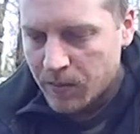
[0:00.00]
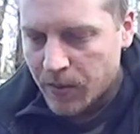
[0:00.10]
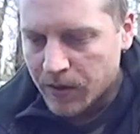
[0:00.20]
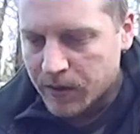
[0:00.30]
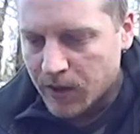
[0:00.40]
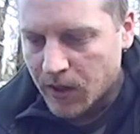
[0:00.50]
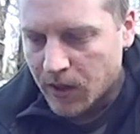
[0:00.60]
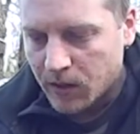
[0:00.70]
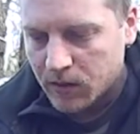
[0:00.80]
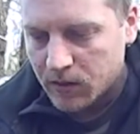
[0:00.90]
but
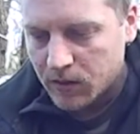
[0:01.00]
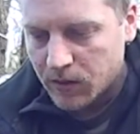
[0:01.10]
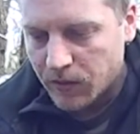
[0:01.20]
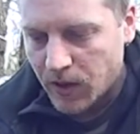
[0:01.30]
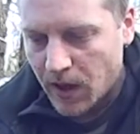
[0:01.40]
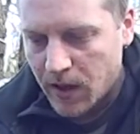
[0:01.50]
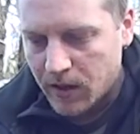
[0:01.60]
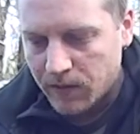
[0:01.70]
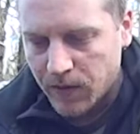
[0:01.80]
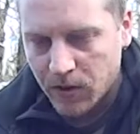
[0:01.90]
if you get
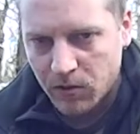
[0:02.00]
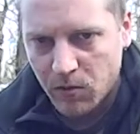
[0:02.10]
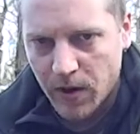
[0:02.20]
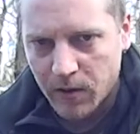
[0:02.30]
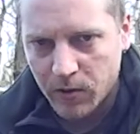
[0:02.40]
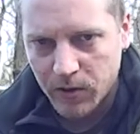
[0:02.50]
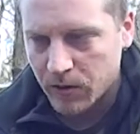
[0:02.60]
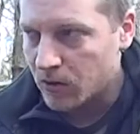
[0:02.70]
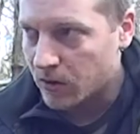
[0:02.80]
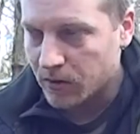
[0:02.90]
any further away or you
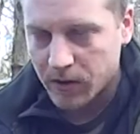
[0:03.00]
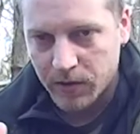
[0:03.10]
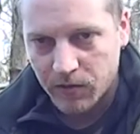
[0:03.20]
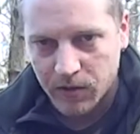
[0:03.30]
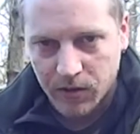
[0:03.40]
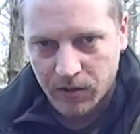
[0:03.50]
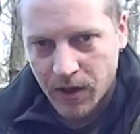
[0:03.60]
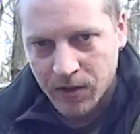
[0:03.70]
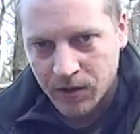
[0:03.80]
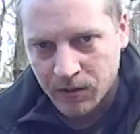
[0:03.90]
look a different
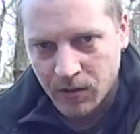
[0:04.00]
direction,